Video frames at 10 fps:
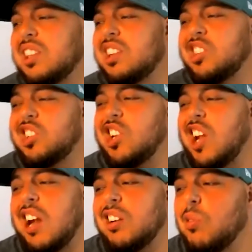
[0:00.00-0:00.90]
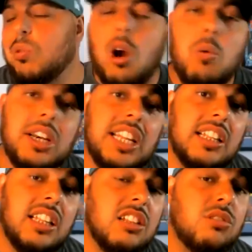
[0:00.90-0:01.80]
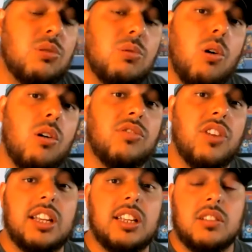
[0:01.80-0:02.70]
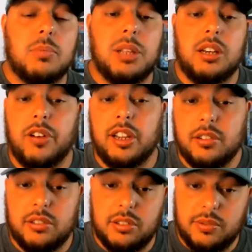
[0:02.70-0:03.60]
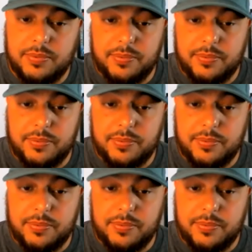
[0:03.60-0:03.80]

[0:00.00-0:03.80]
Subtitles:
Chicago going into Las Vegas to play the Raiders.